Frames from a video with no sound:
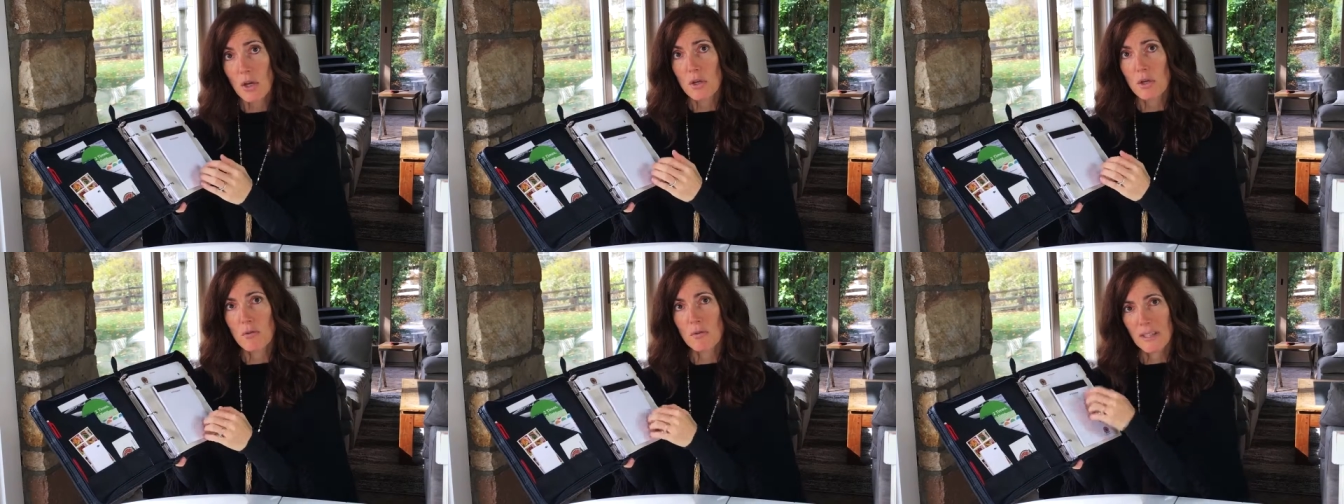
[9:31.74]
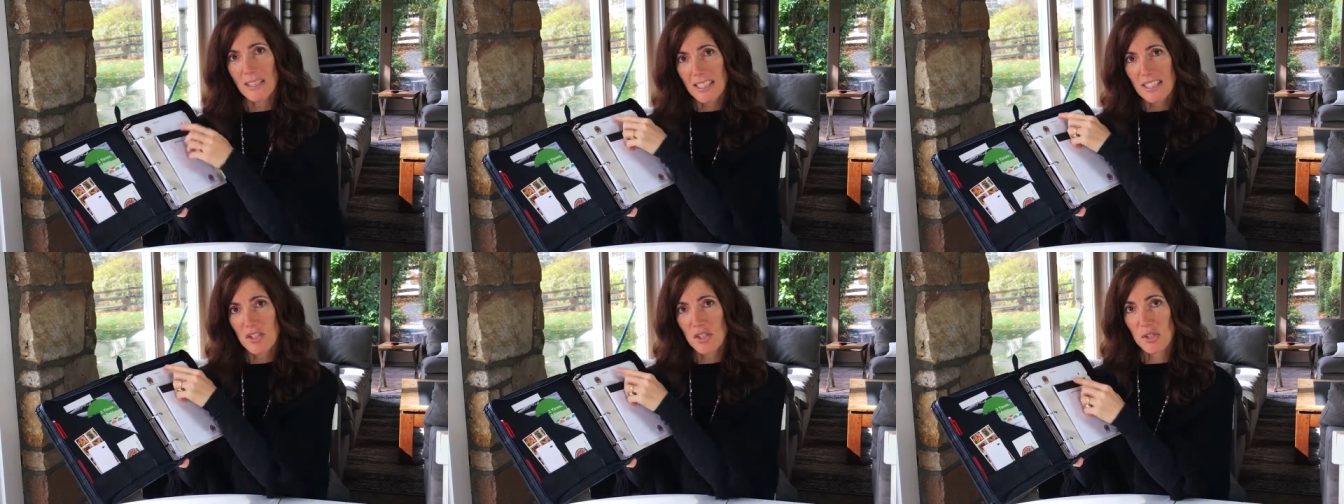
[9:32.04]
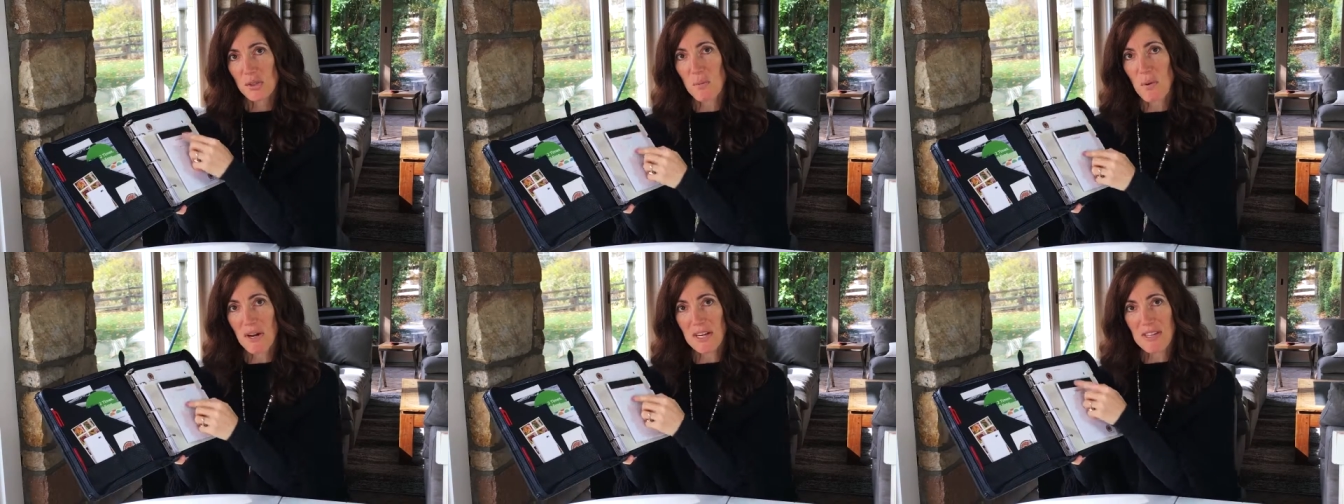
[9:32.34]
you really
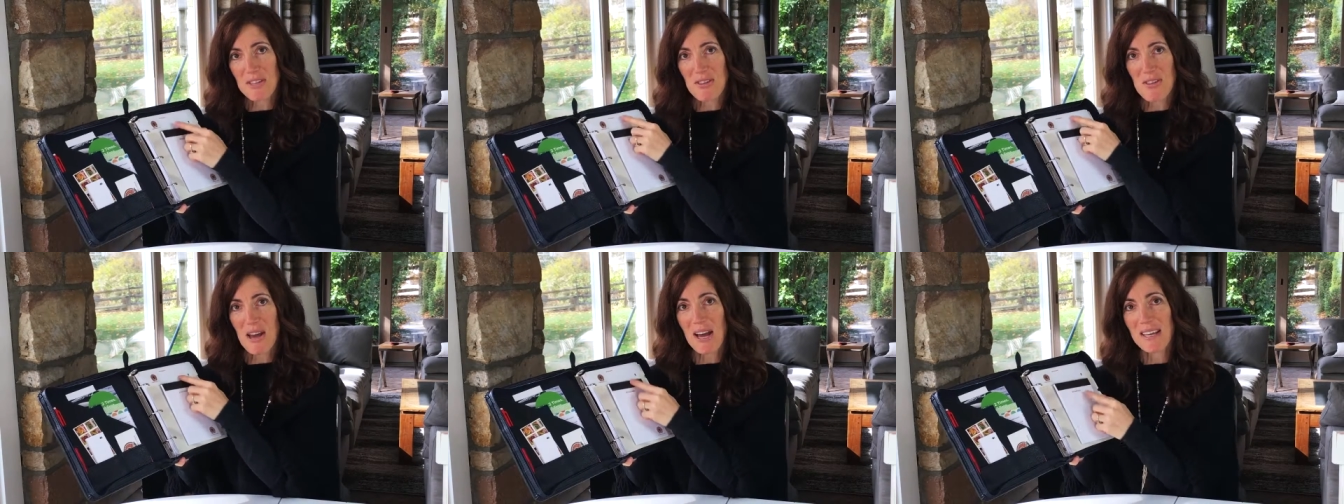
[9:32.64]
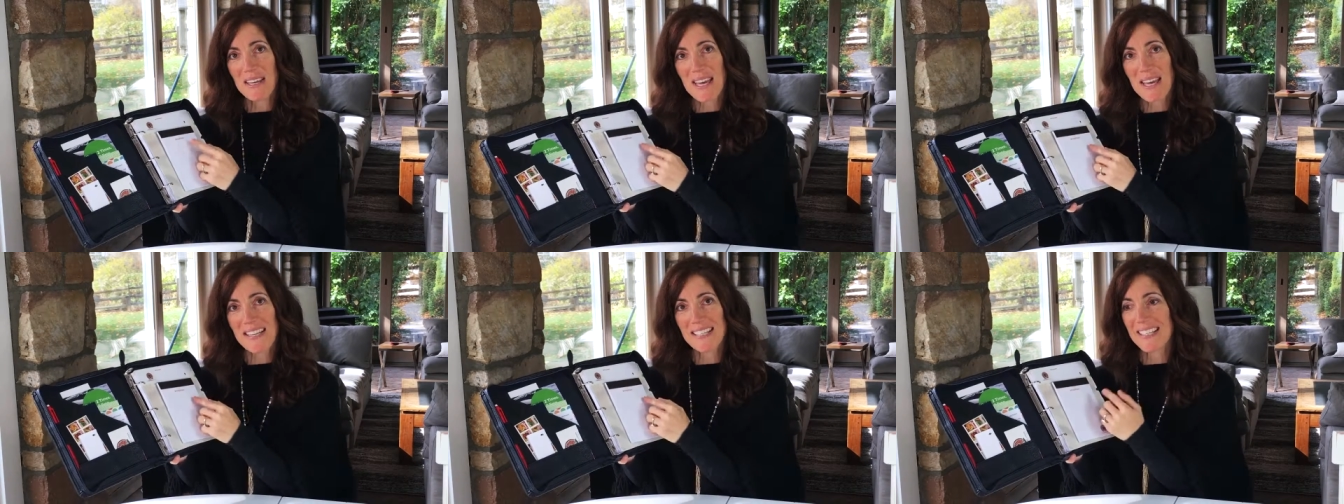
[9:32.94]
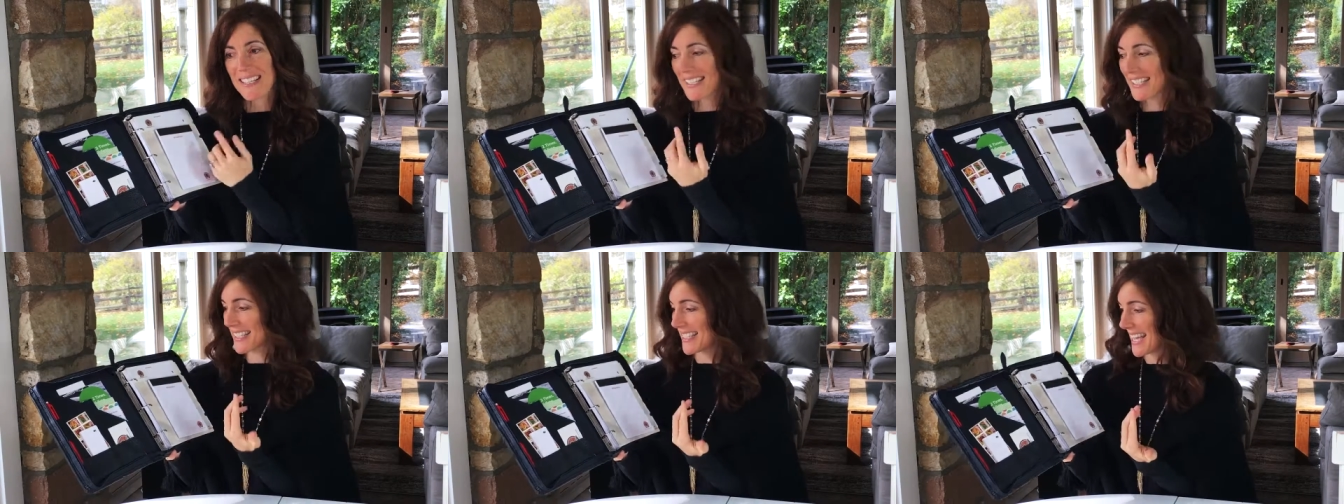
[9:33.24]
just want to check in
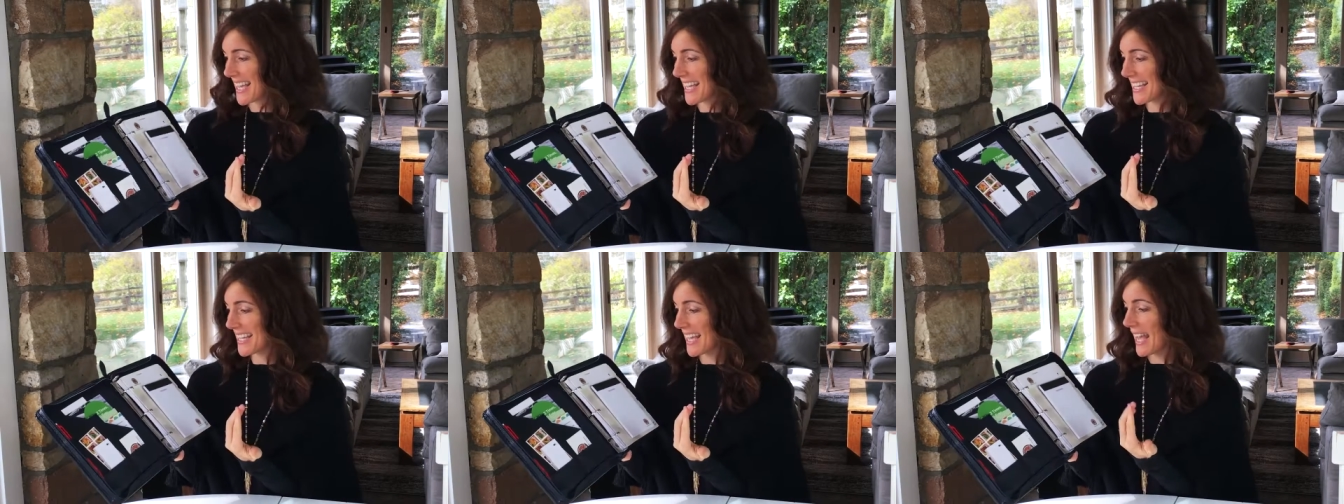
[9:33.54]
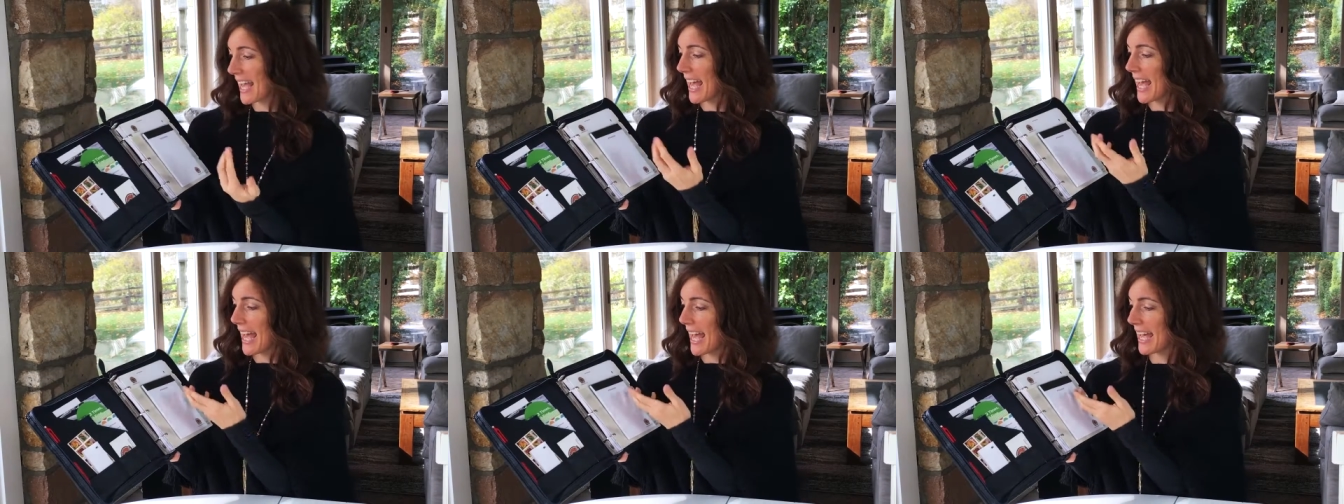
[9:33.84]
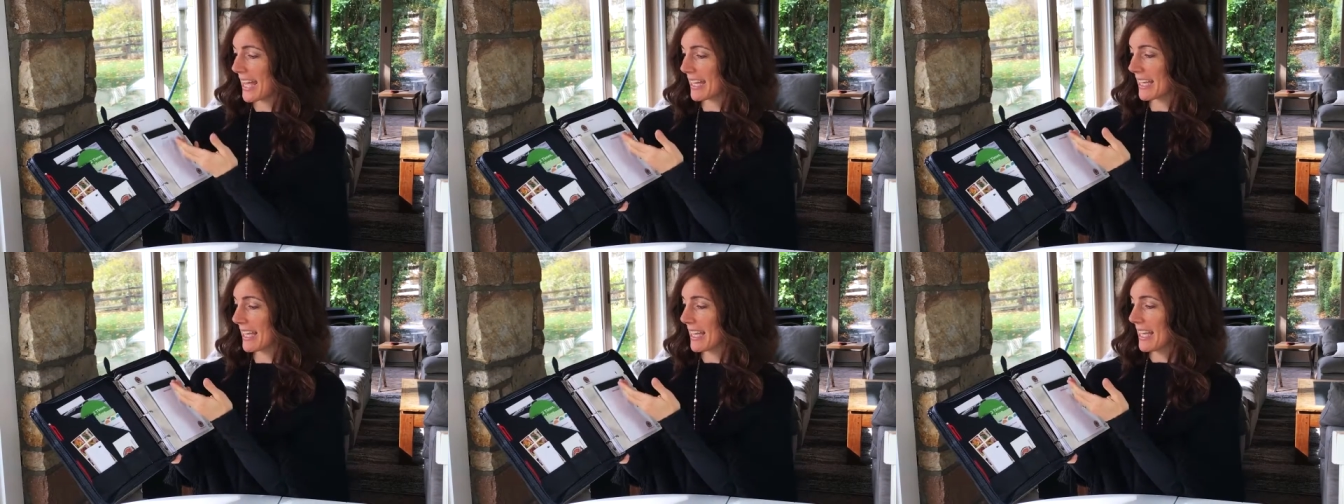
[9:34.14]
to see,
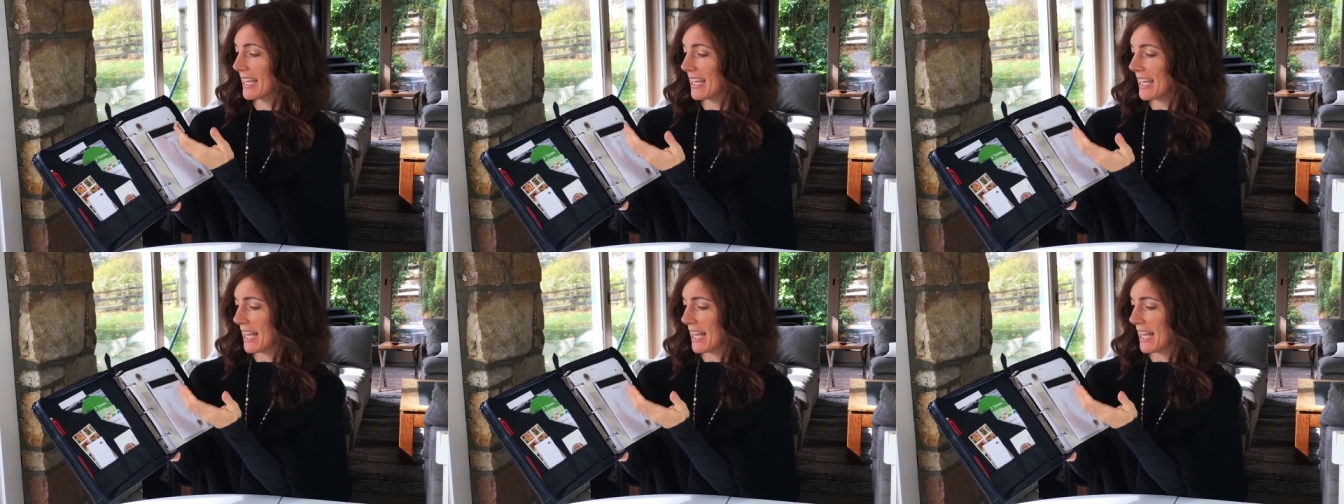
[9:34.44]
hey,